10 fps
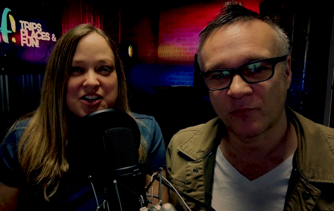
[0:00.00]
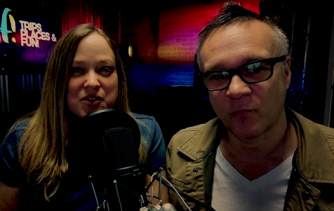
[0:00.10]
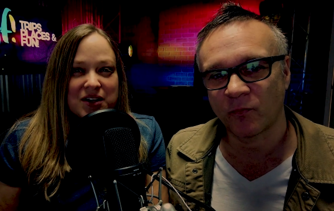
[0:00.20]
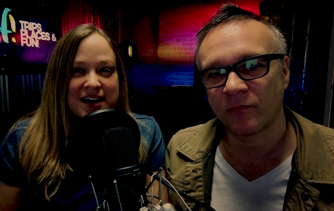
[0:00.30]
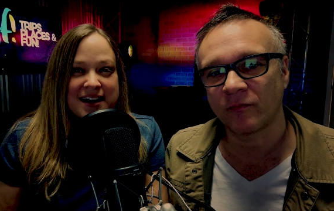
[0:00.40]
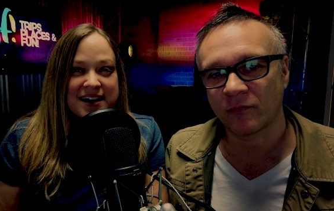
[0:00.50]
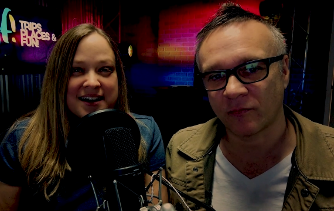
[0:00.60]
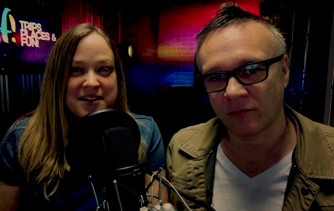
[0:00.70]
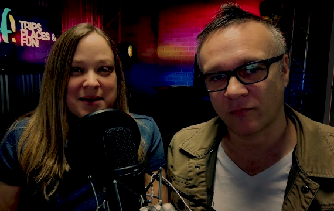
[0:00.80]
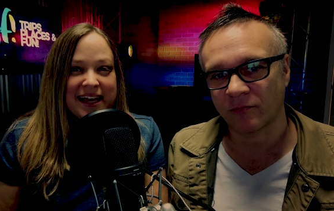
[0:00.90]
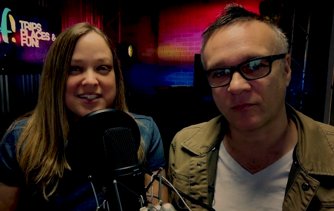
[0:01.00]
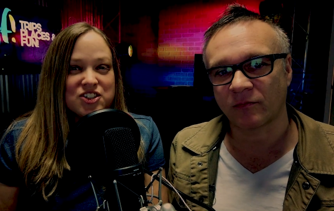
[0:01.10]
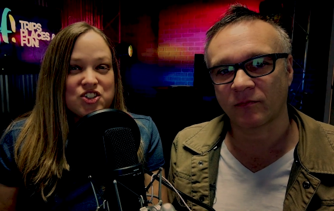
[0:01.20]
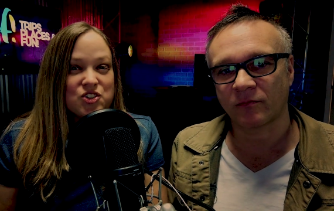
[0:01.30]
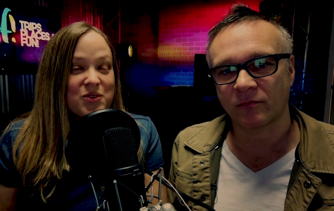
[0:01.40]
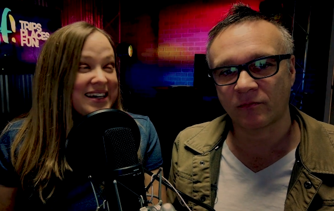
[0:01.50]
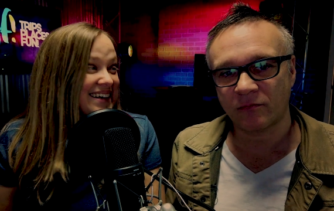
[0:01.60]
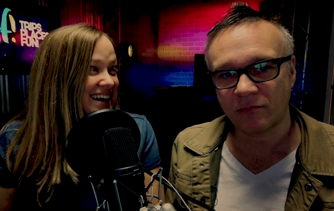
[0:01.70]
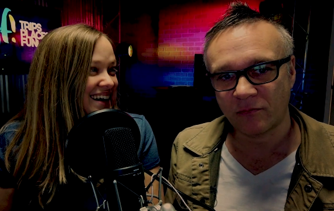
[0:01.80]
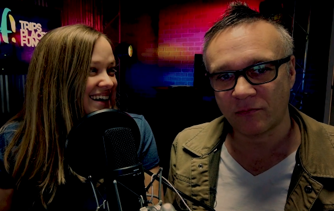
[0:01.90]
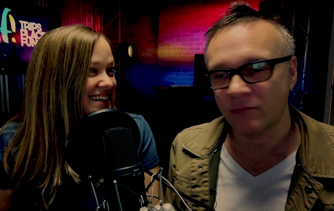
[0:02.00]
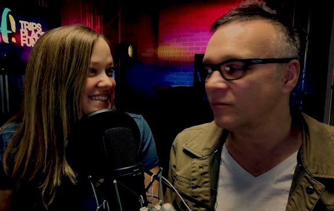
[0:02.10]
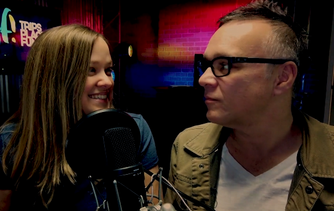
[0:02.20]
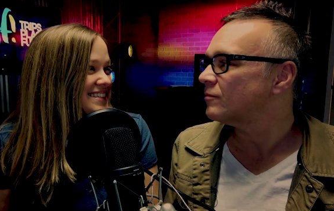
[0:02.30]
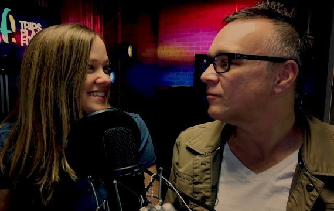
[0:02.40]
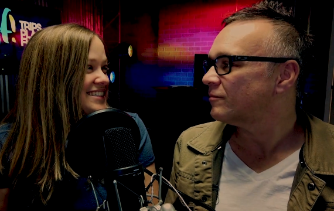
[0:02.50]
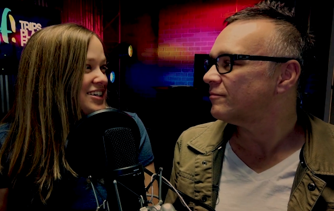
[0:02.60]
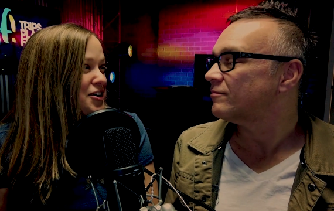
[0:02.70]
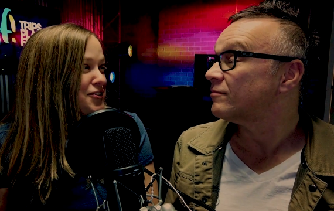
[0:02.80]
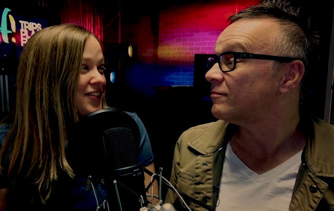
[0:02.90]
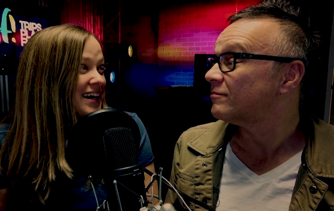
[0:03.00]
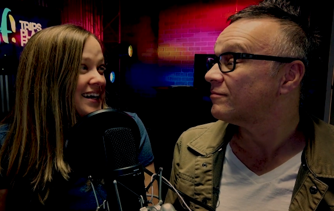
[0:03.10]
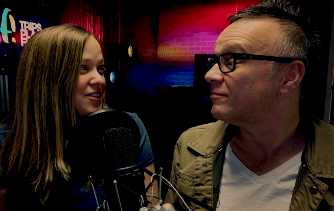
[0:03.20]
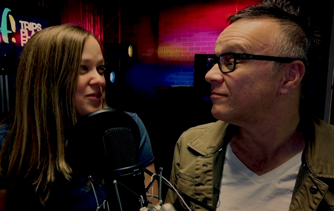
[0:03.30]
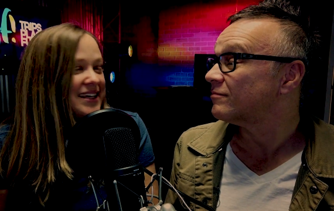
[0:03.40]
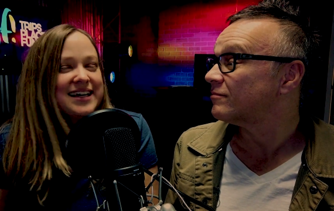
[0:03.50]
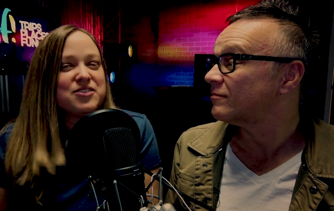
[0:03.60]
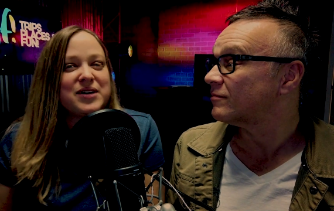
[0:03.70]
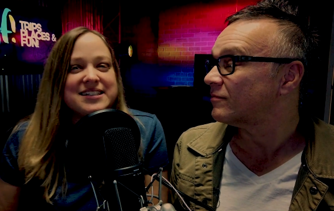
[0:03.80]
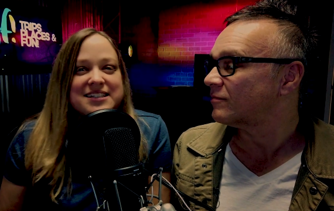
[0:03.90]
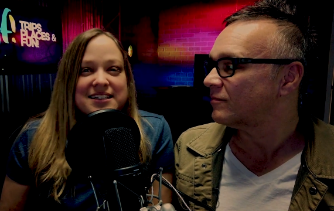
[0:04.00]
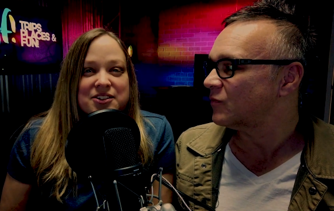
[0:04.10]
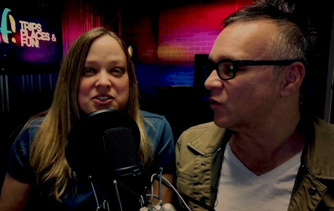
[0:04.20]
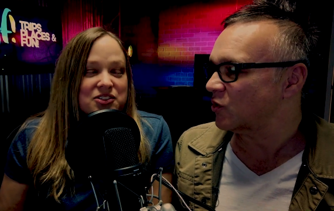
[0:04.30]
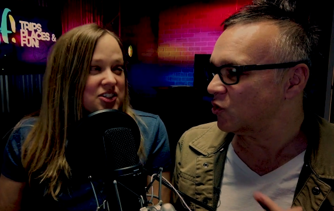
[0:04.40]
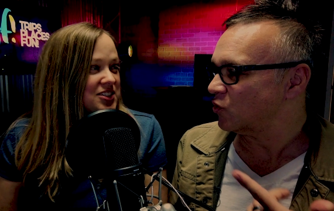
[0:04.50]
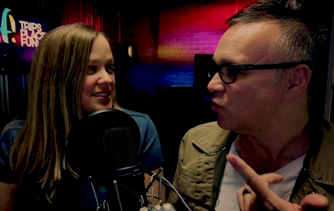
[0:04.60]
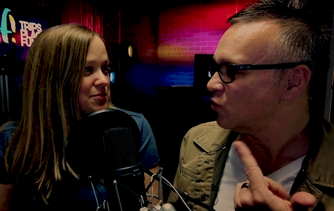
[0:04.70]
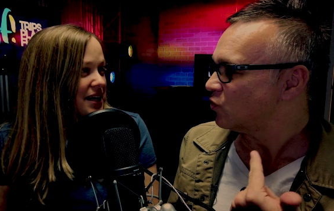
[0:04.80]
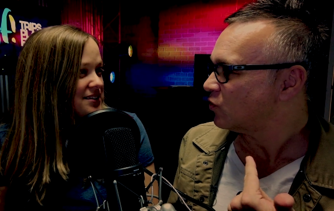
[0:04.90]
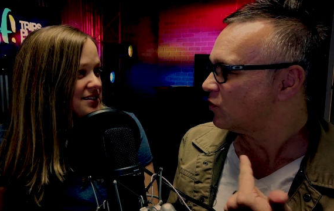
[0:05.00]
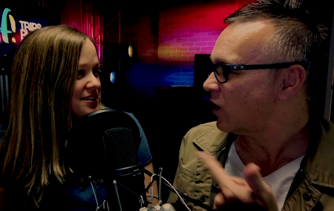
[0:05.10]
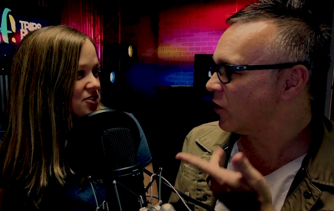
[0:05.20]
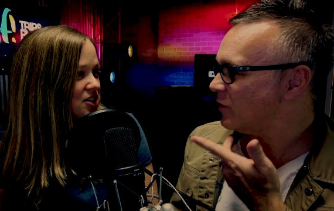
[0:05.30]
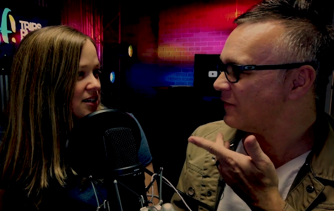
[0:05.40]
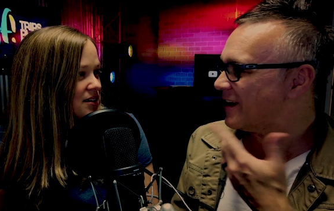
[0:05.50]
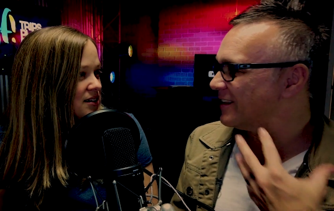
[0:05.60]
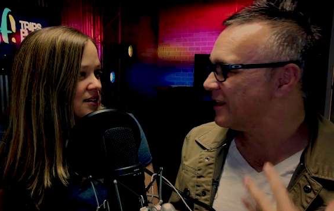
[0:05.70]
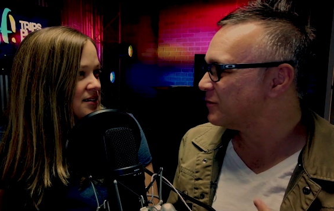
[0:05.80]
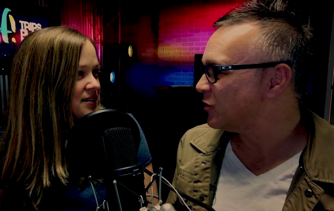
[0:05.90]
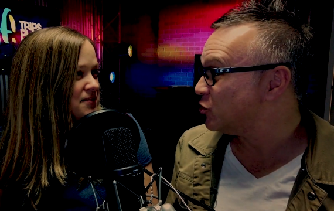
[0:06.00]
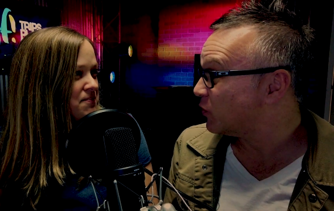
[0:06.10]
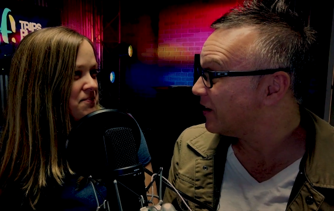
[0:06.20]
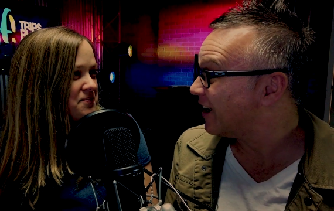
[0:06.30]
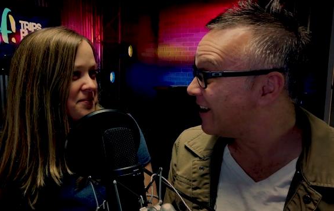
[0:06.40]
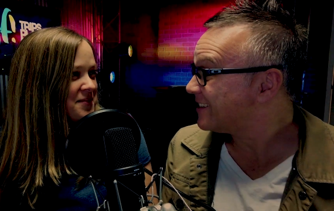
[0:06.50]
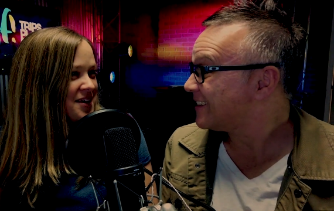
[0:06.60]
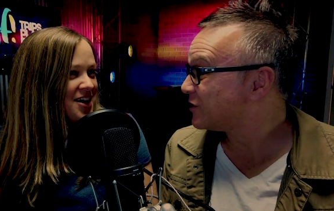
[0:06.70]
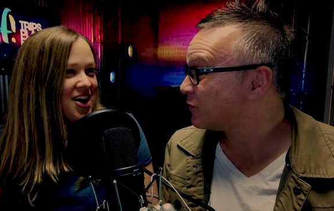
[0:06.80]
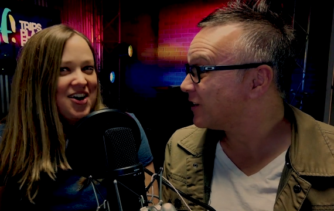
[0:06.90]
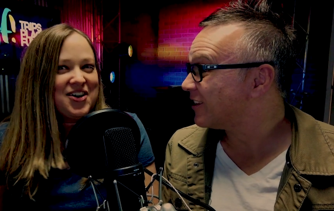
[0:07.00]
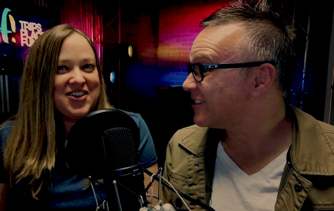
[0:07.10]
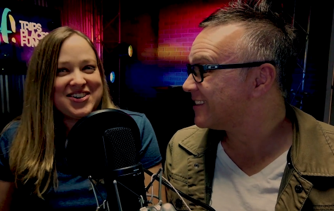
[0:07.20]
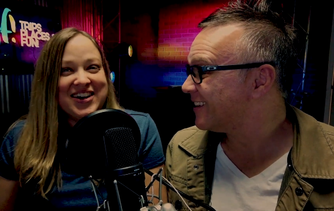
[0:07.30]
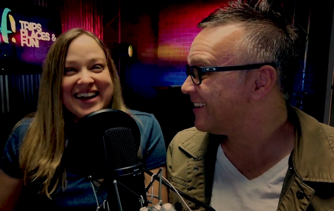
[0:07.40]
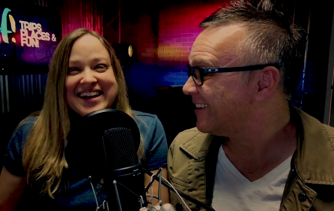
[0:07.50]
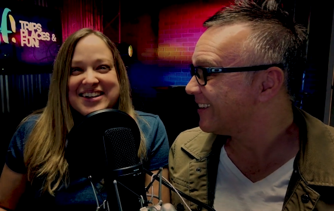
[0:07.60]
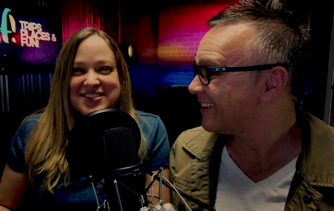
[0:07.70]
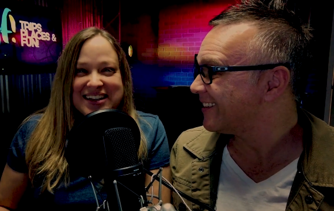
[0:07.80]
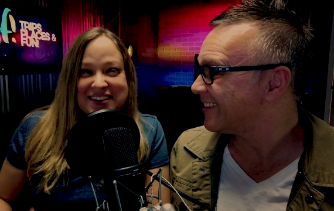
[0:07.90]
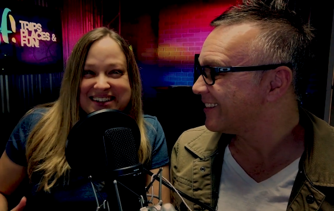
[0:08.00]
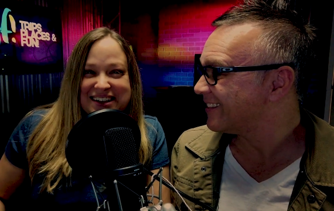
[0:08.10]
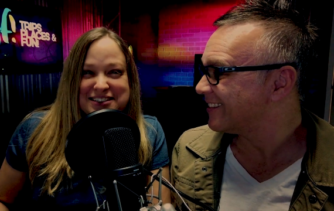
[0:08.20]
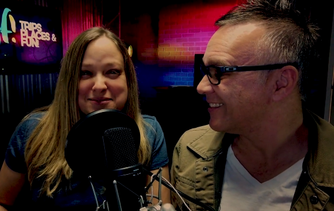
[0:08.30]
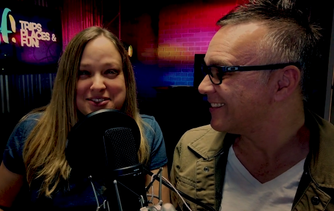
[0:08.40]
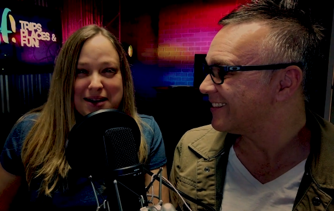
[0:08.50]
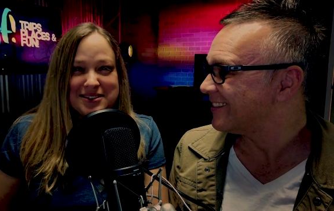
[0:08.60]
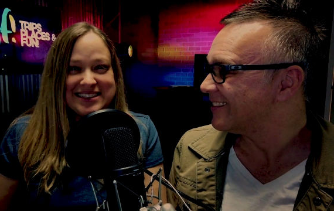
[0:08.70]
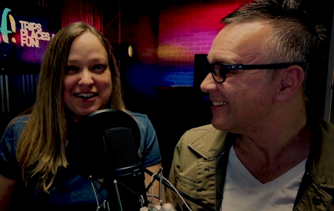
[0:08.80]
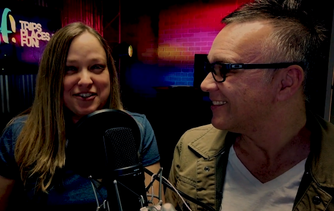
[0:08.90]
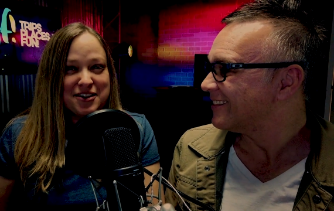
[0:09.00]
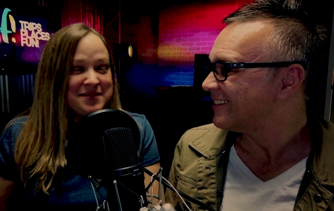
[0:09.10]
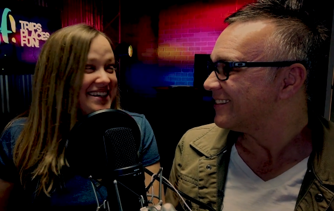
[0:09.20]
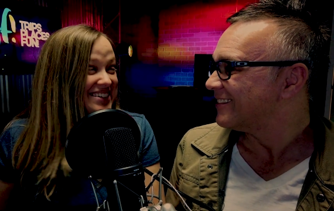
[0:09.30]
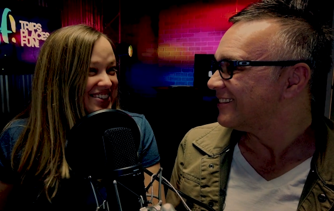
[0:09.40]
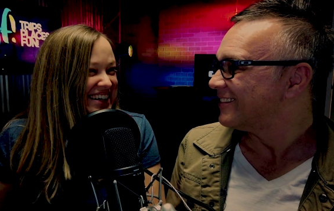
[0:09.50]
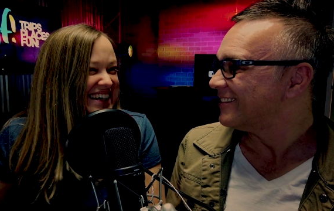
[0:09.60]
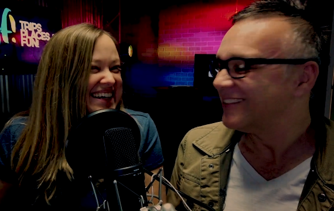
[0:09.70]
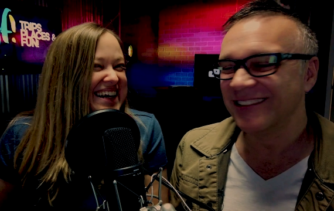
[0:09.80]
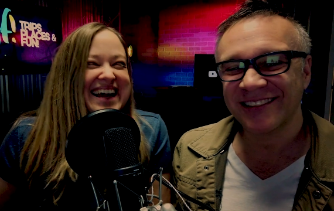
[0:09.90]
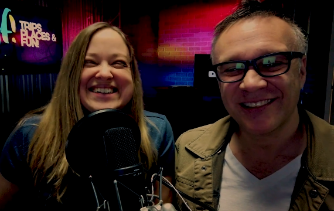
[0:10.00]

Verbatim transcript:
Speaker 1: So come and join us. It's so fun. We can't wait to use our season passes and go. Are you inviting
Speaker 2: it. them to join us at Silver oh, Dollar do, City?
Speaker 1: Do we have enough subscribers yet for a meet and greet?